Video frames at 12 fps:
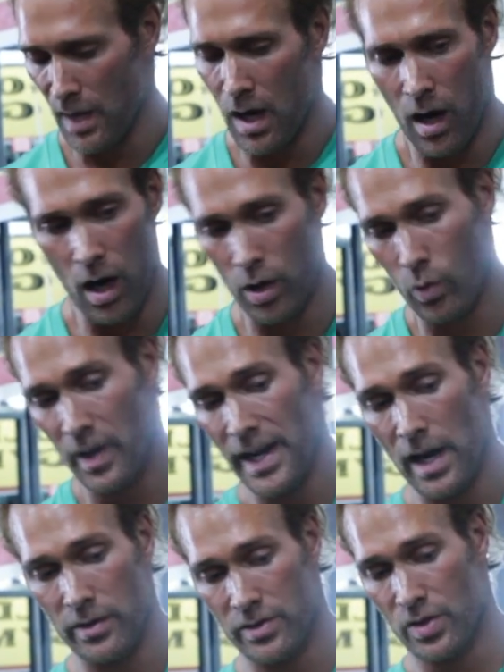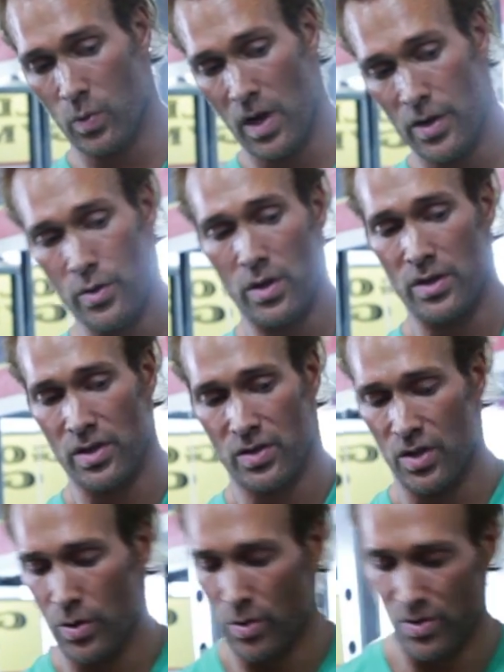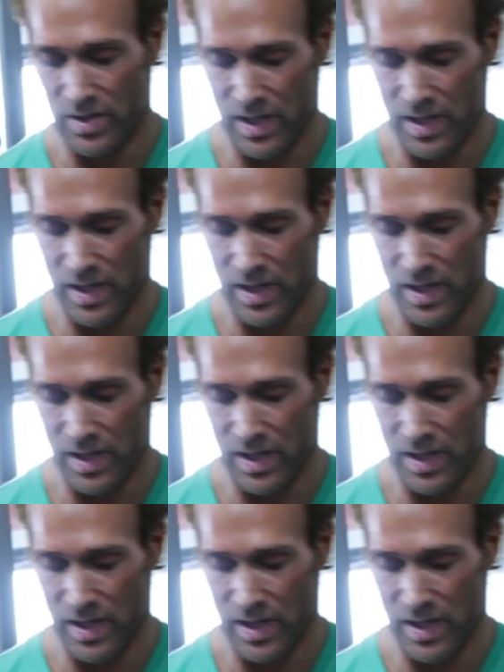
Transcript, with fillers: okay. All the way down to where you can just use